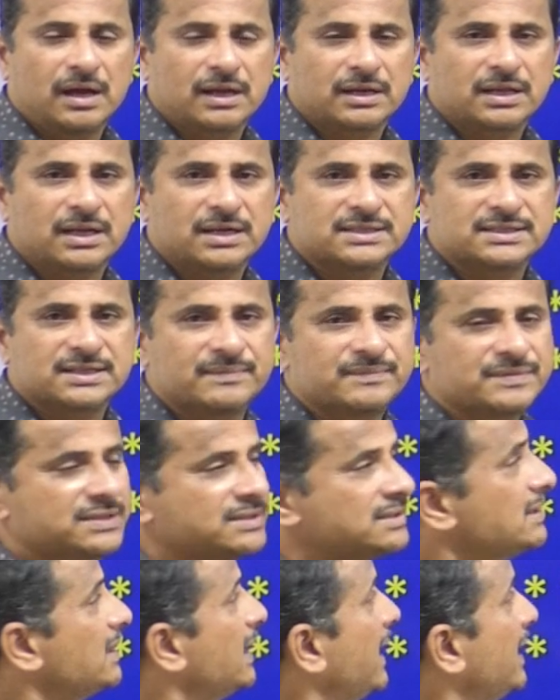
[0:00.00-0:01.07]
organisms
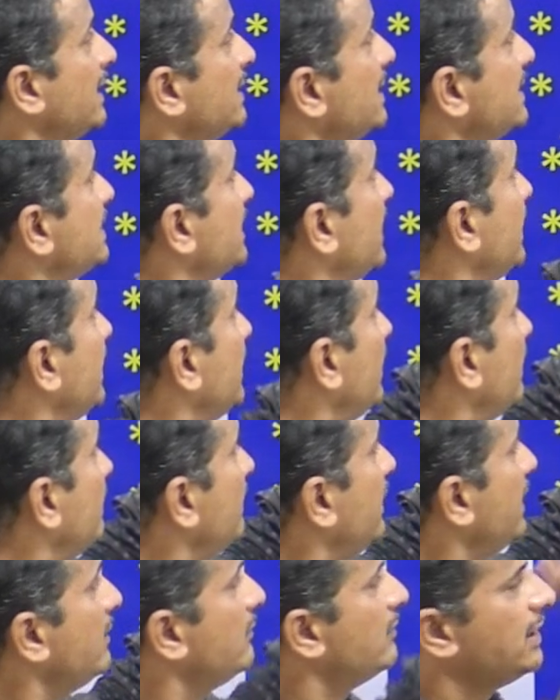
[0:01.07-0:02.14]
in this area,
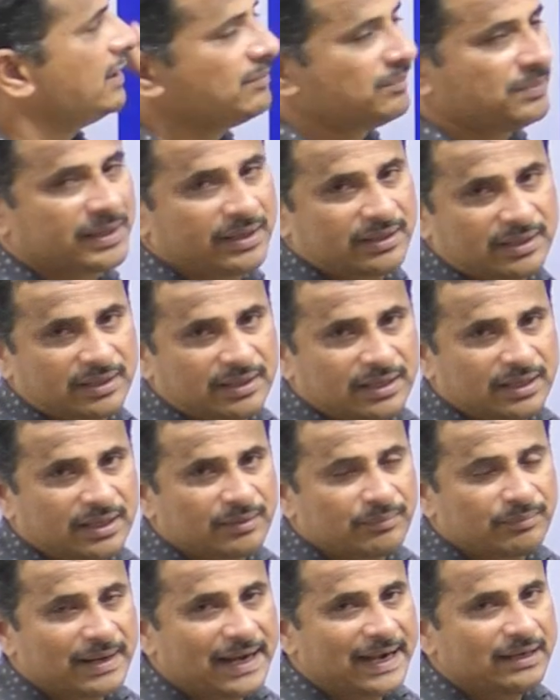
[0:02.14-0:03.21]
very important.
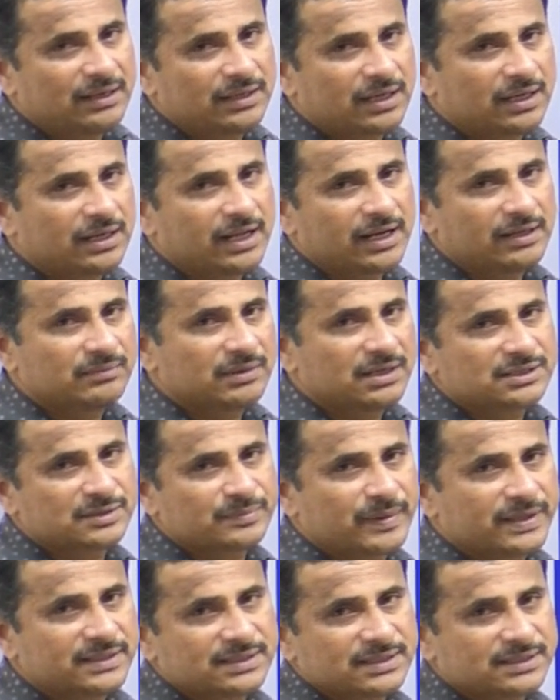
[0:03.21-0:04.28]
Here plant and animal
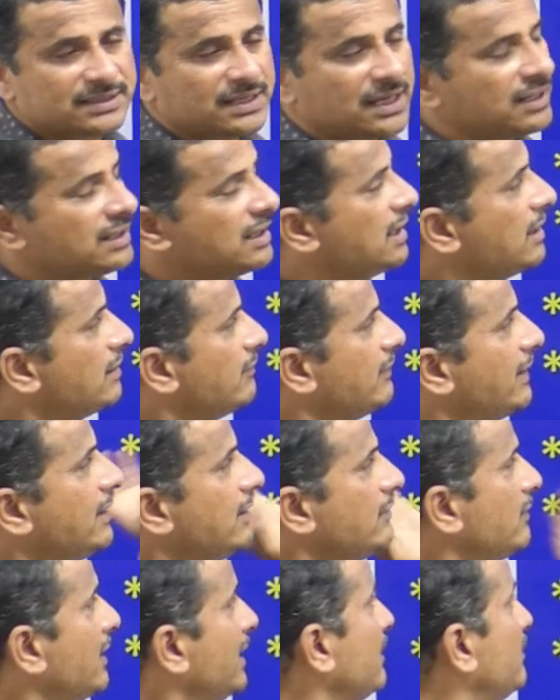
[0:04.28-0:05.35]
species are
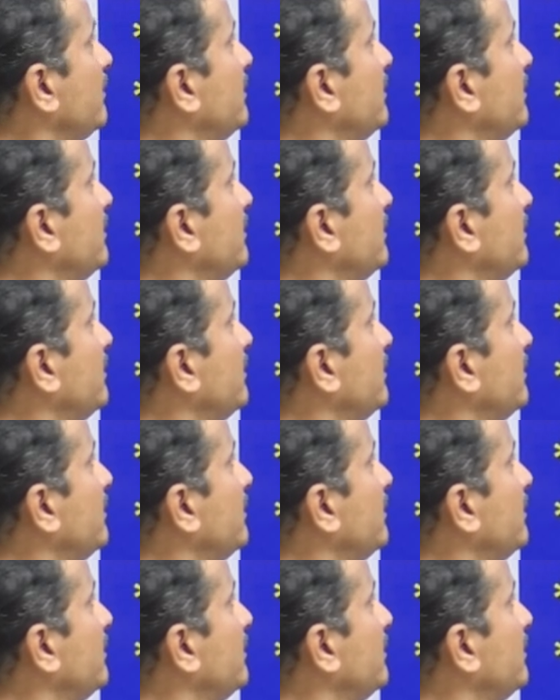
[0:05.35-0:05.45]
very